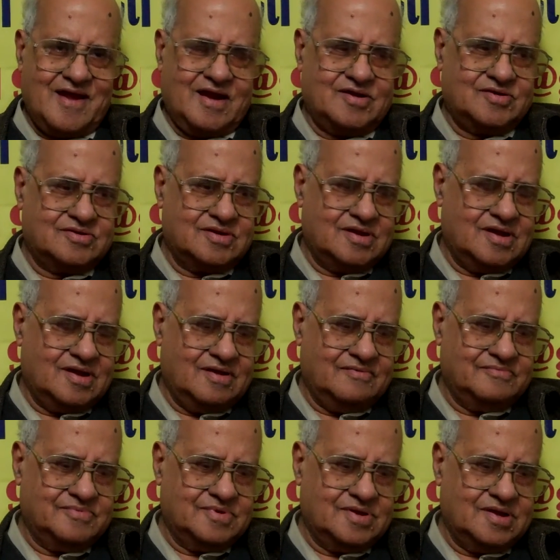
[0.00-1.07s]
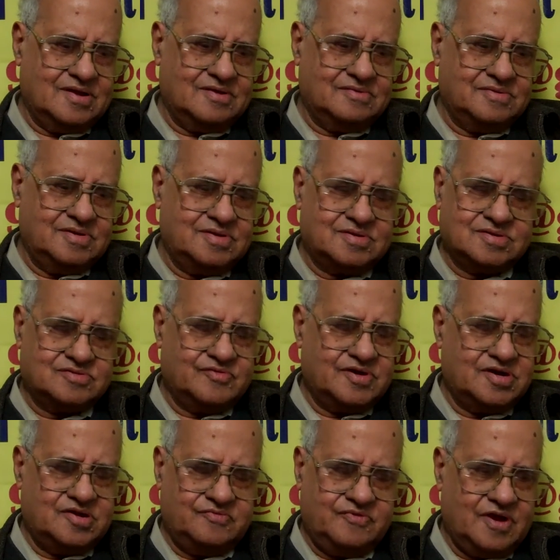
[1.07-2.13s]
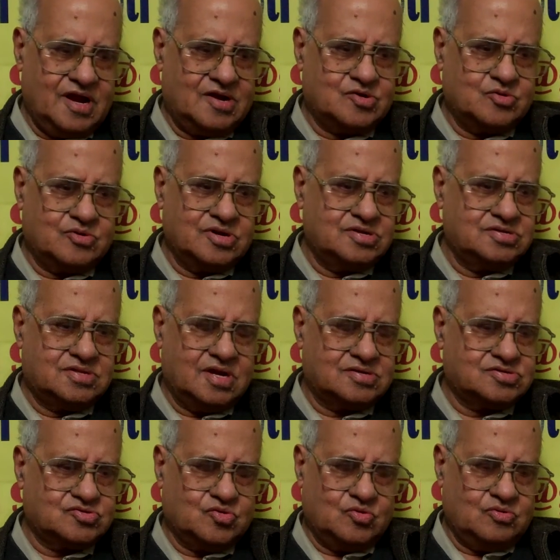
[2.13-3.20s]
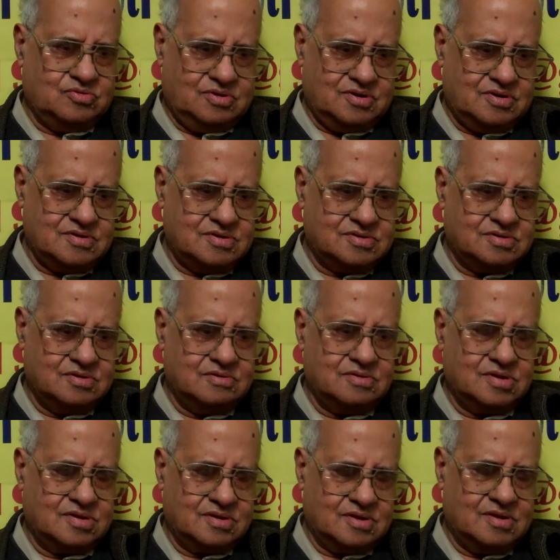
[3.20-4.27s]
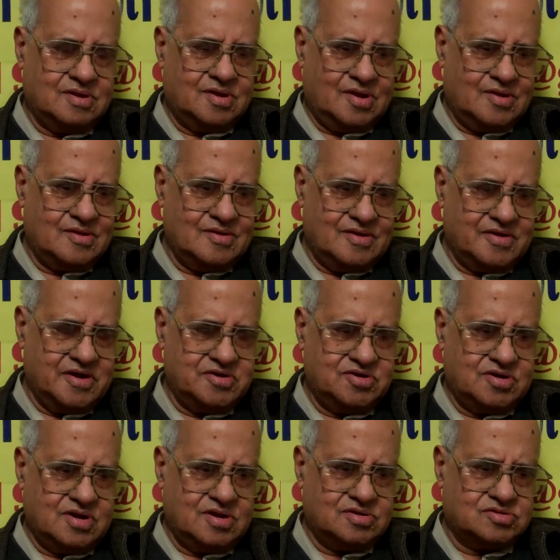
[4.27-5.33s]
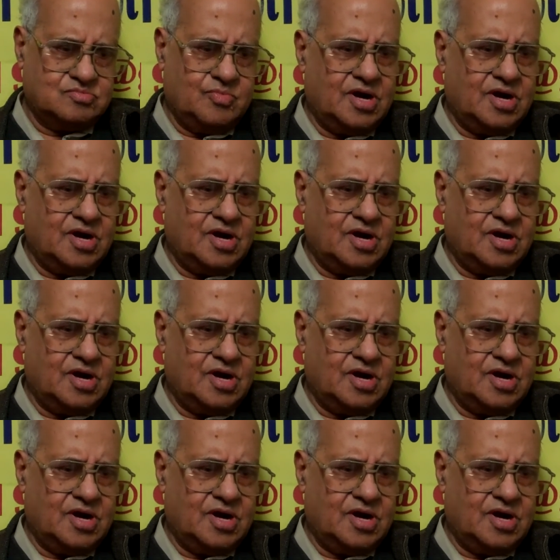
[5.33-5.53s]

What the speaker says: And it is very difficult to reach that school during rainy days.